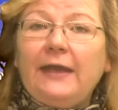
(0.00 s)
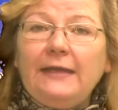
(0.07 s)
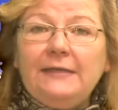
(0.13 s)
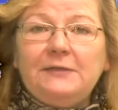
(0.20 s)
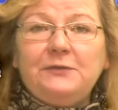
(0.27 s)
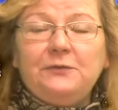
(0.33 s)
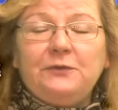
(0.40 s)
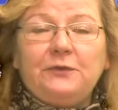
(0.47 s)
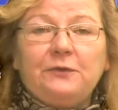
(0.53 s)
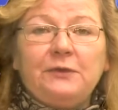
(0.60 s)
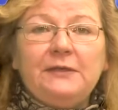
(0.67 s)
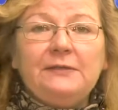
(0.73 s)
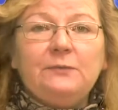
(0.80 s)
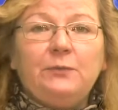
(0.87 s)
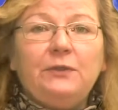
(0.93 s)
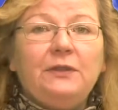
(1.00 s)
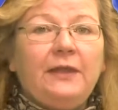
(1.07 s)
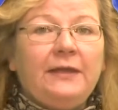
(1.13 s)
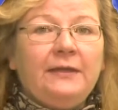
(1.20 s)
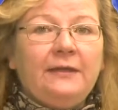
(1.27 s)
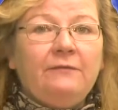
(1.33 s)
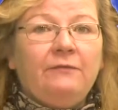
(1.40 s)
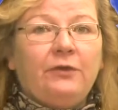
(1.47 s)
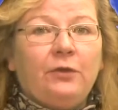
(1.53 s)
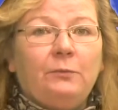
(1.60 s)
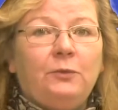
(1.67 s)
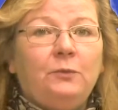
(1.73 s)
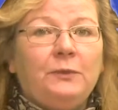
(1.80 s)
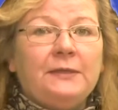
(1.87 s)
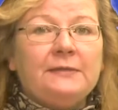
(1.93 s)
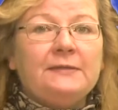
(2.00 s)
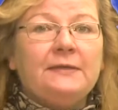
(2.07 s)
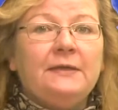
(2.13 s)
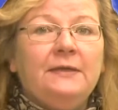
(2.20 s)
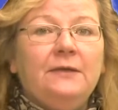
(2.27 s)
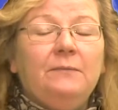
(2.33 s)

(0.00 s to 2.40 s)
82 degrees with light and variable winds